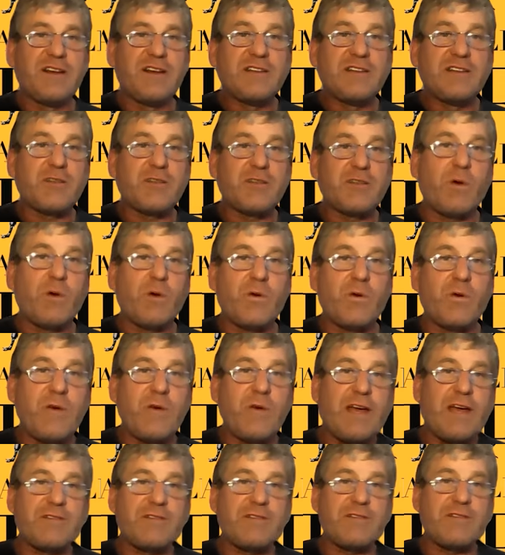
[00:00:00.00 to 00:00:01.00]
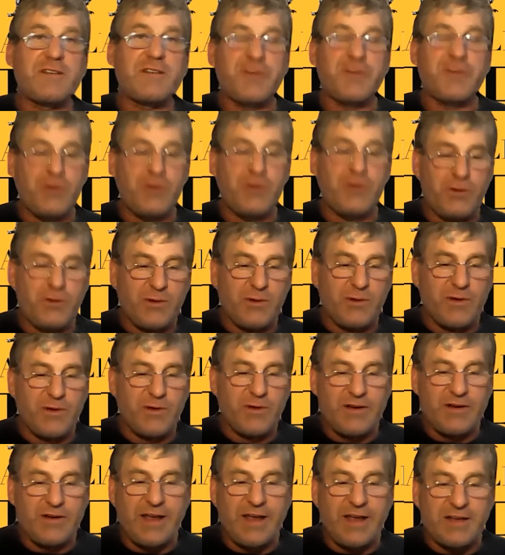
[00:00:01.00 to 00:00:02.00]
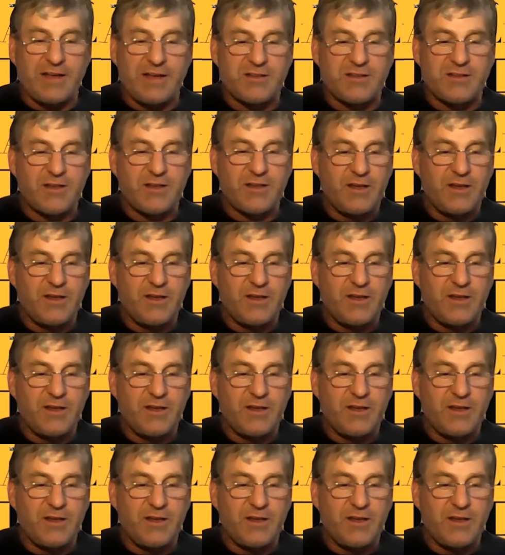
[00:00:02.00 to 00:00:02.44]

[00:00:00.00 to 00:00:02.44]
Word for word: So what do we have to do next?